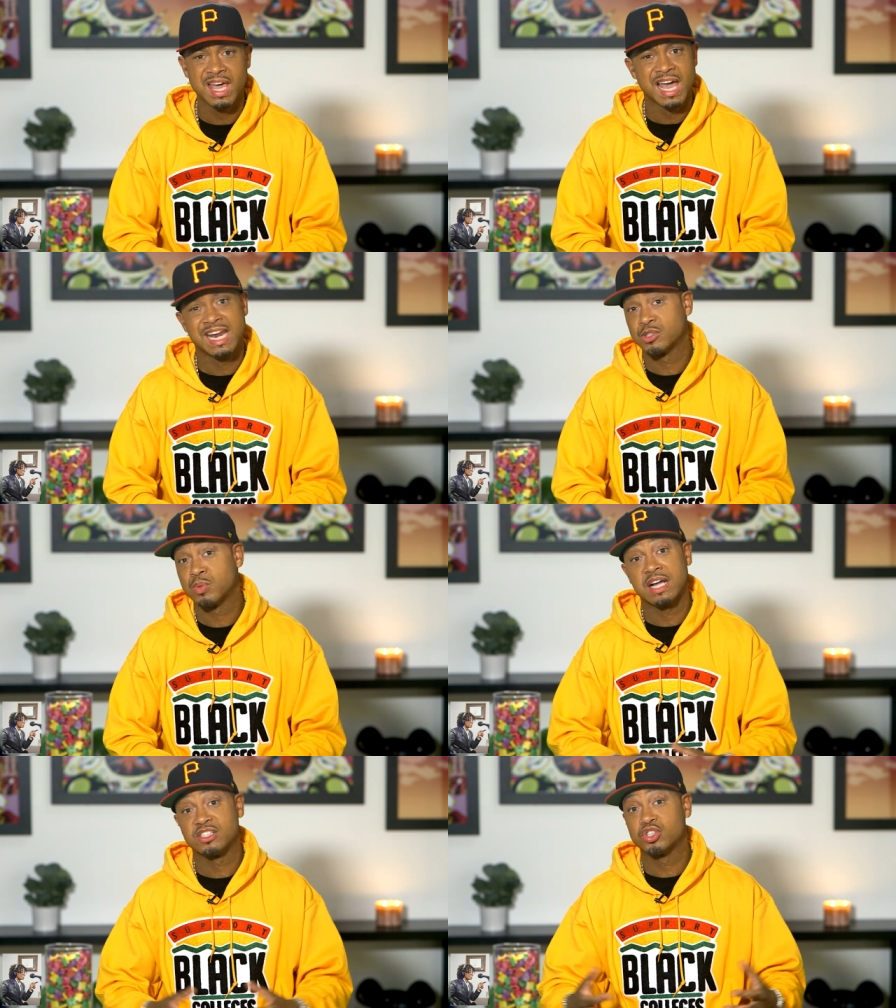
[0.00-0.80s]
And that's
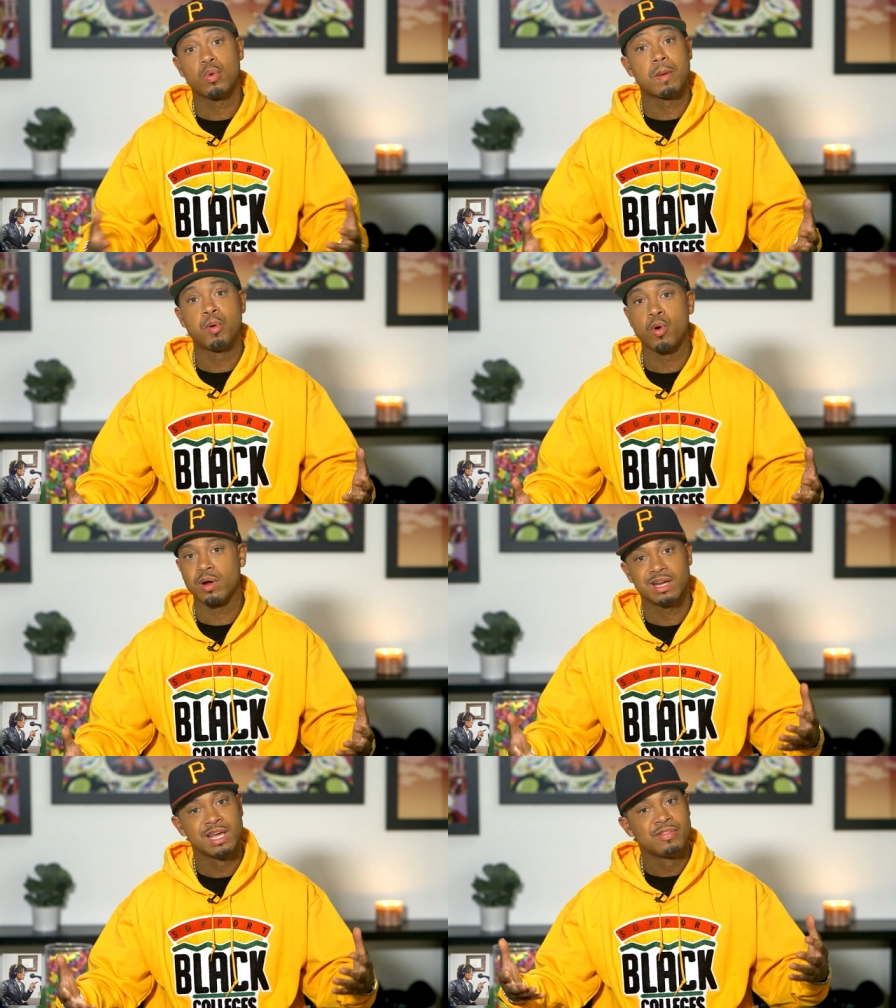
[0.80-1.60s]
why it's so
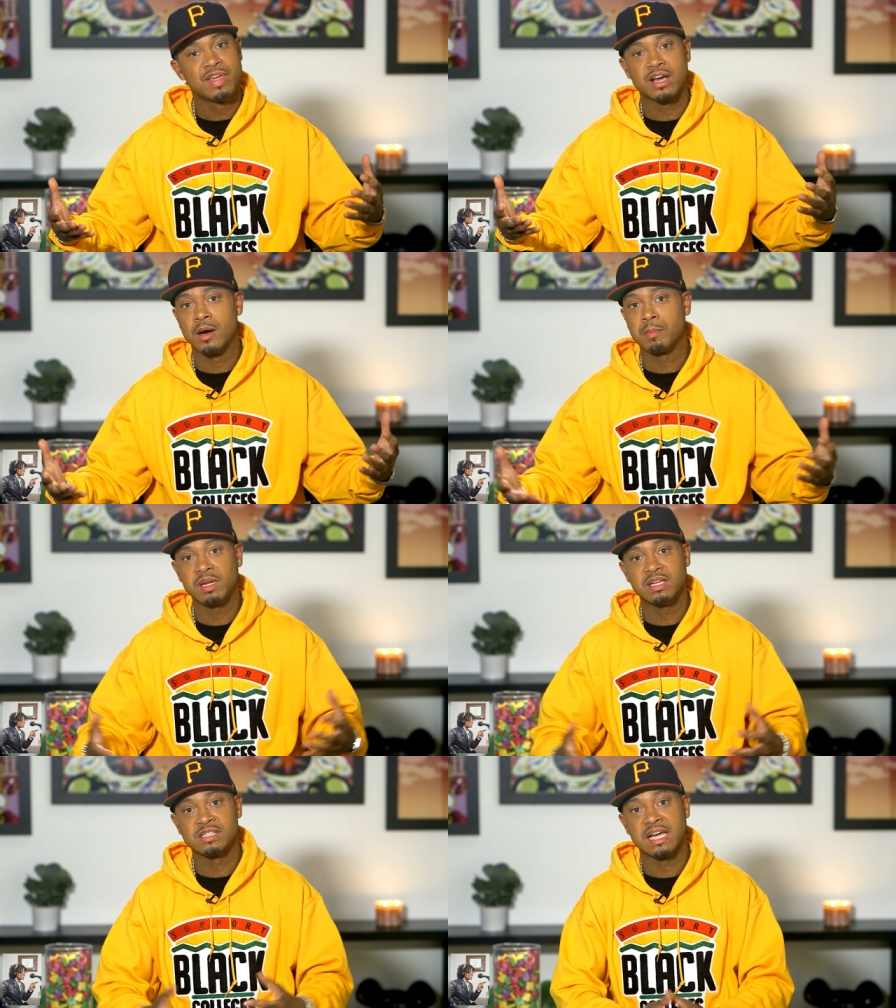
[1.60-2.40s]
important that
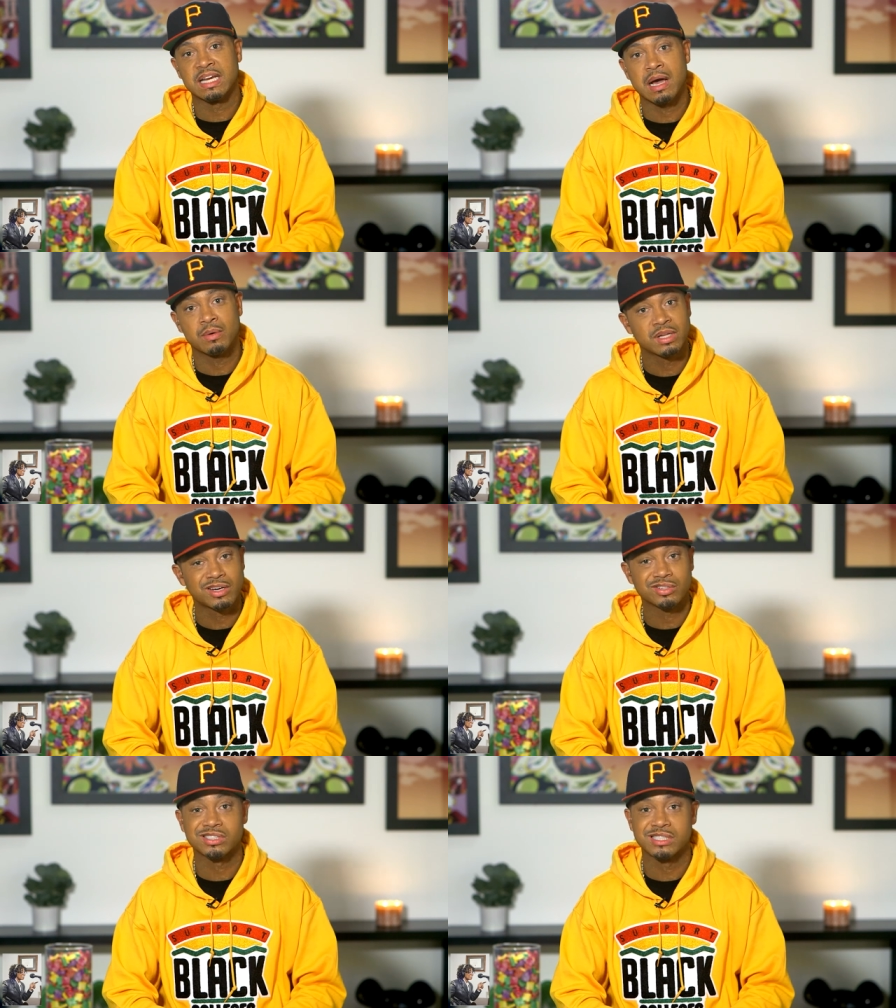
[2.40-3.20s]
companies like Now and
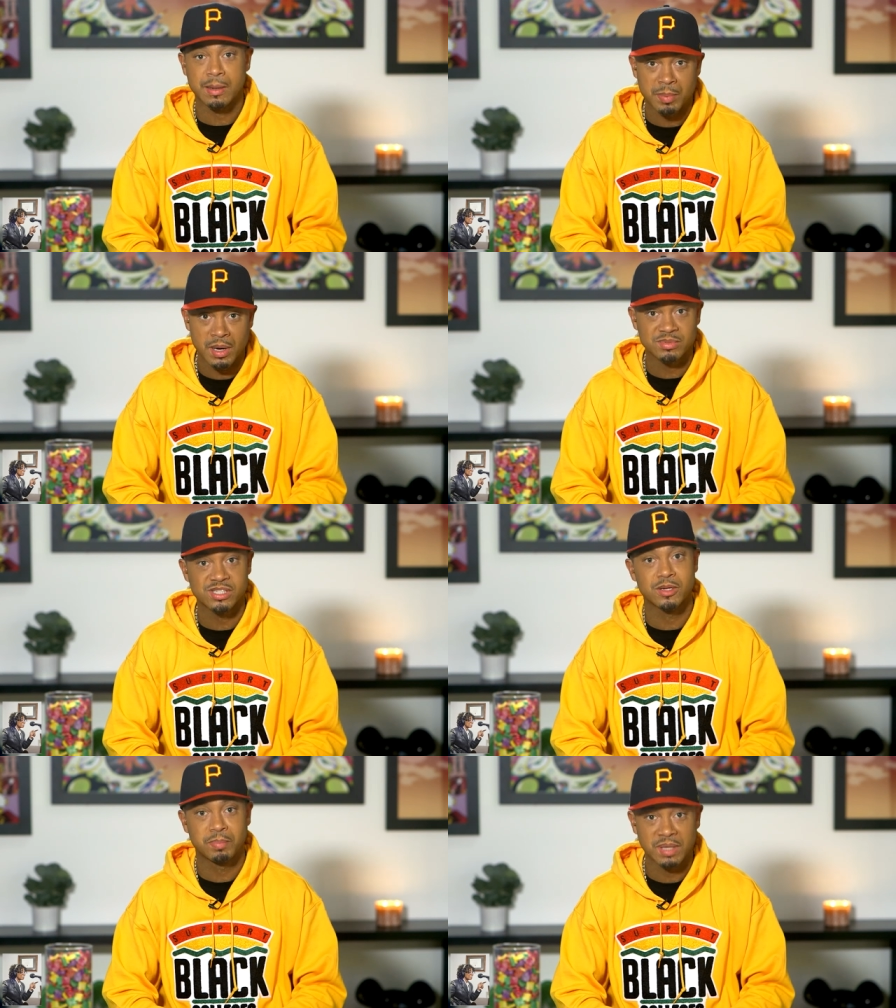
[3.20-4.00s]
Later step up
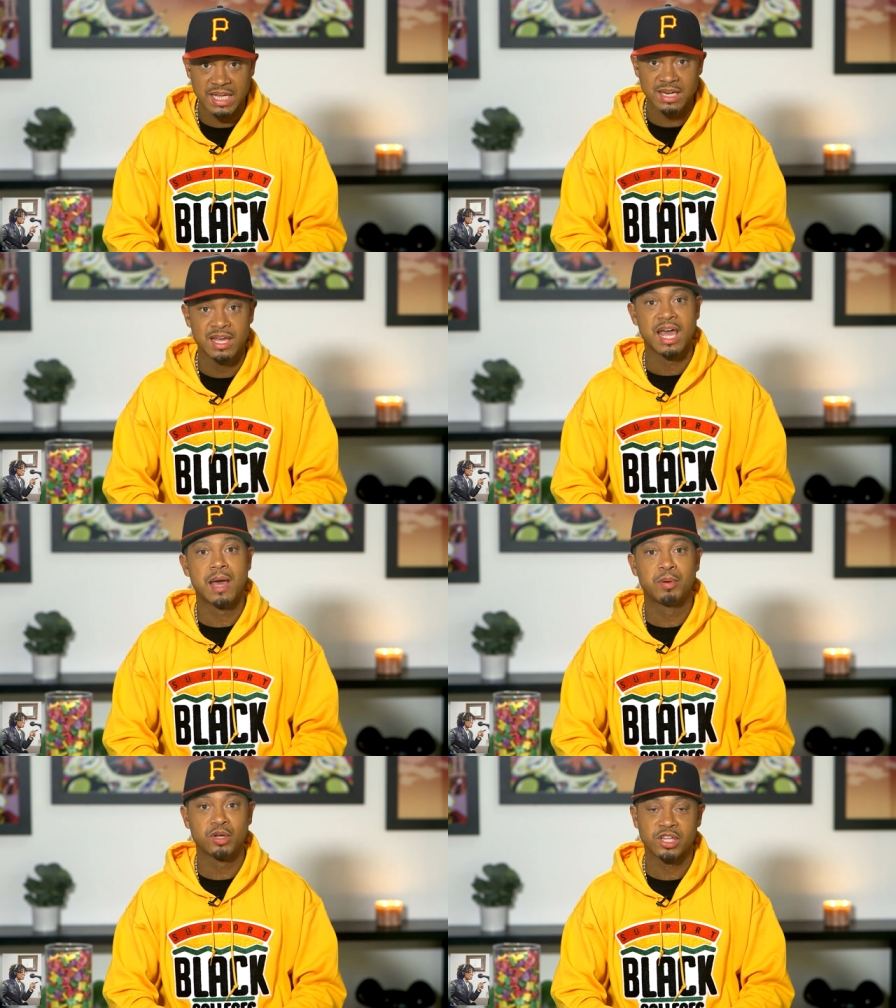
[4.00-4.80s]
to the plate
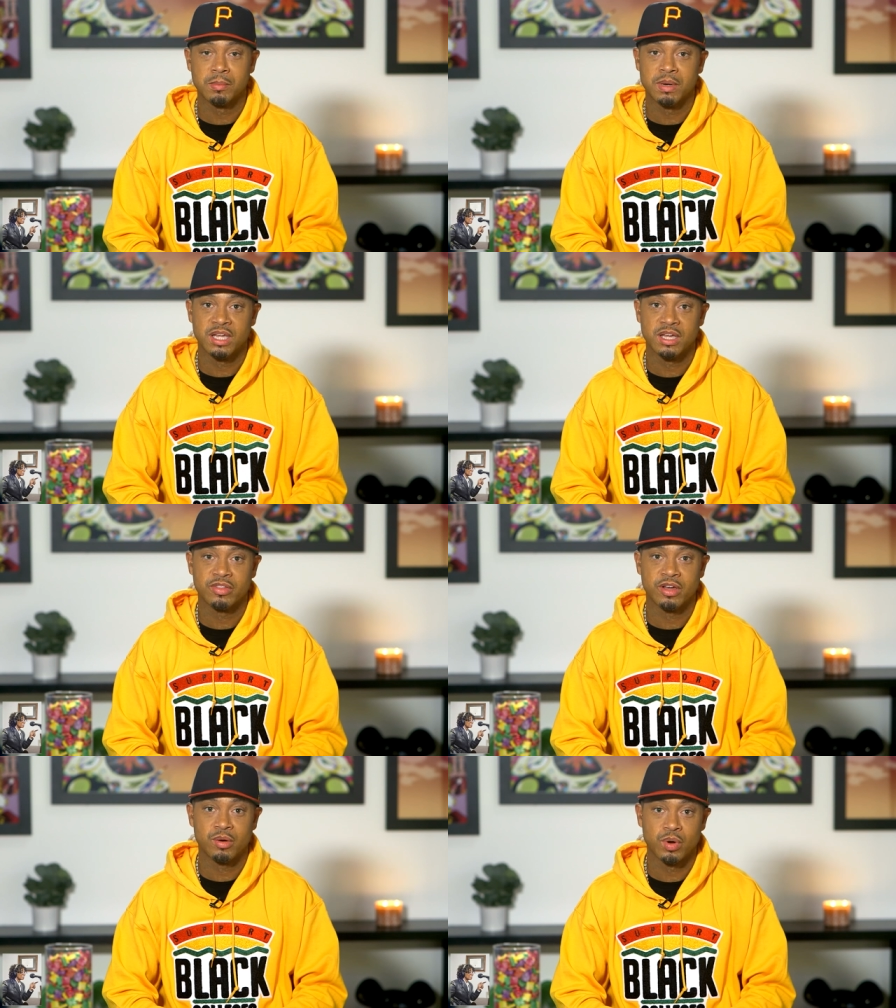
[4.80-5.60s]
and put their money in
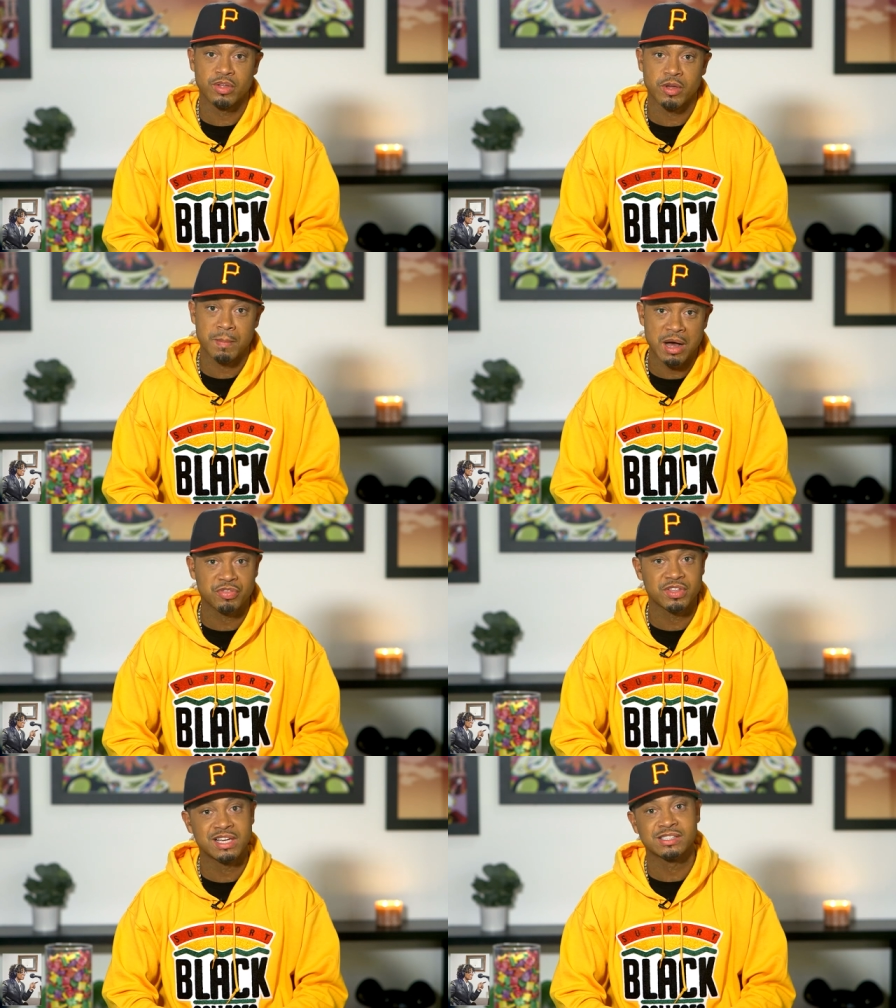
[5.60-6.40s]
the, where their
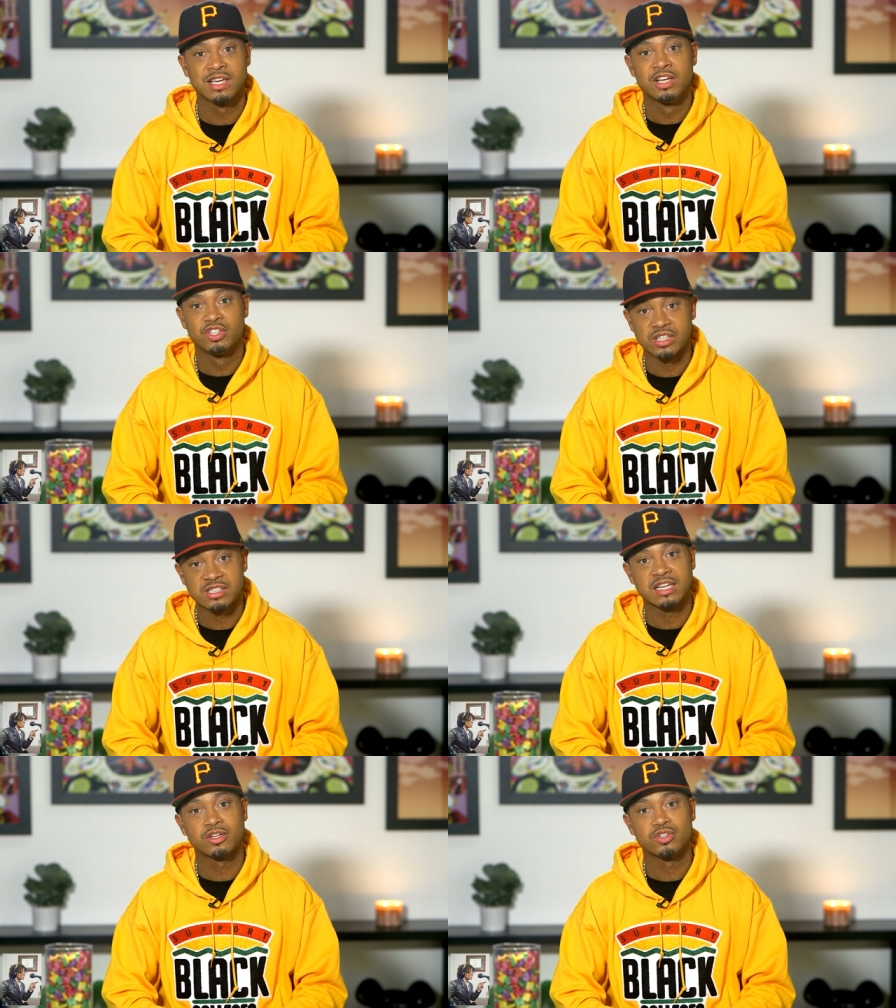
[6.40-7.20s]
mouth is, just
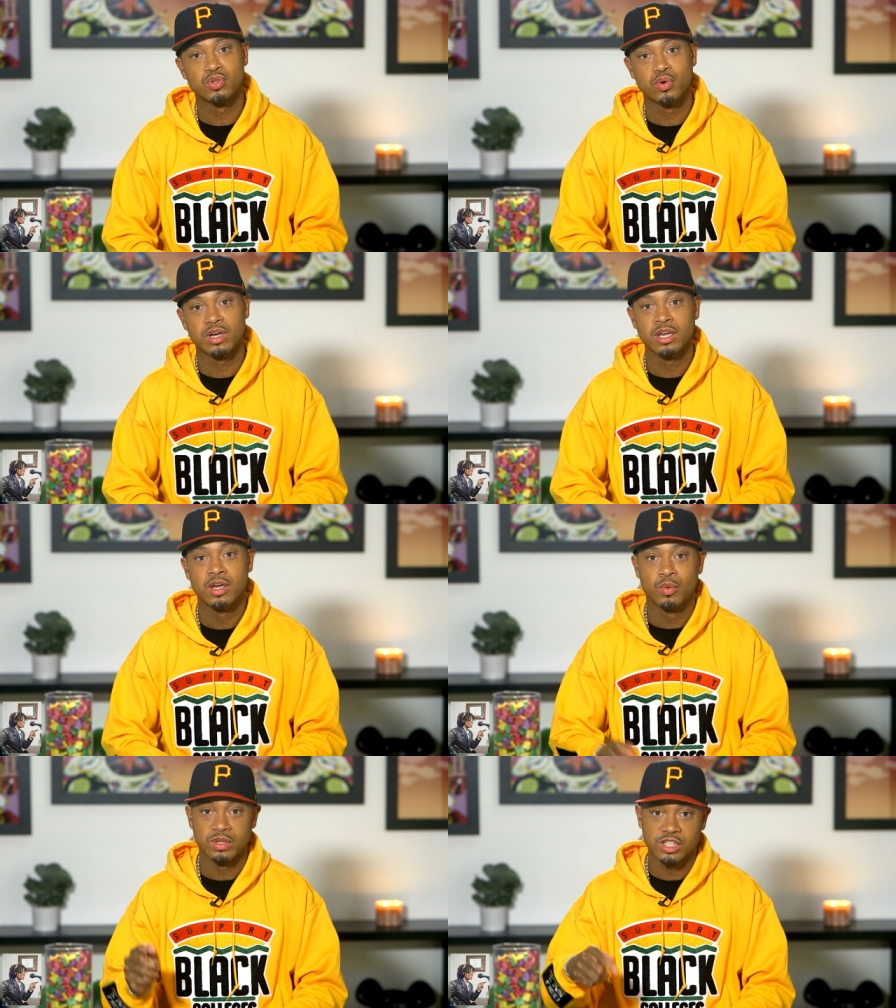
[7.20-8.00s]
like they're doing
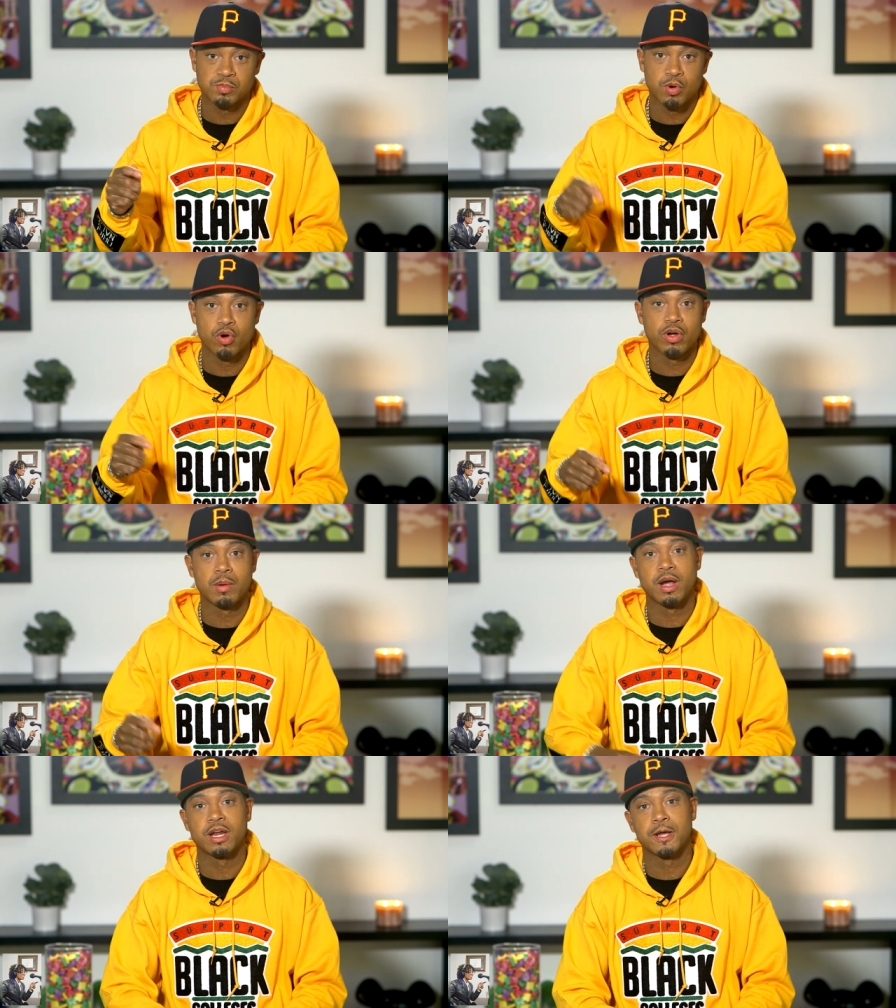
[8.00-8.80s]
with this
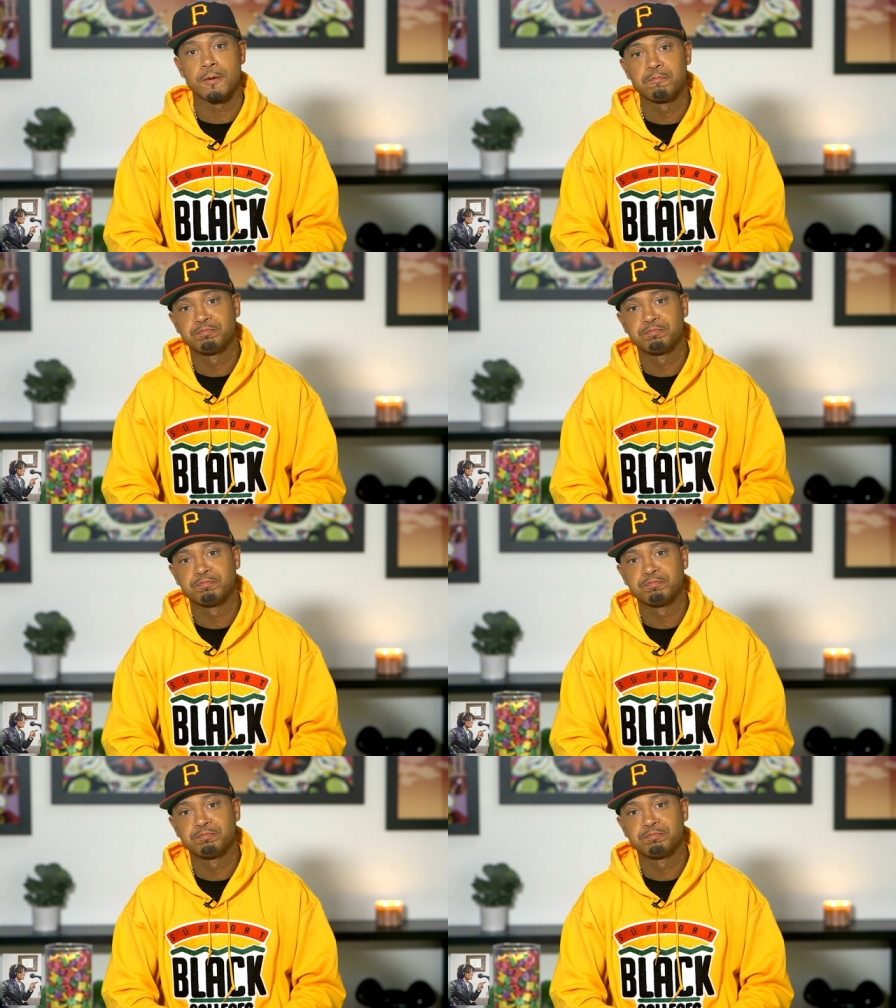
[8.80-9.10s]
program right here.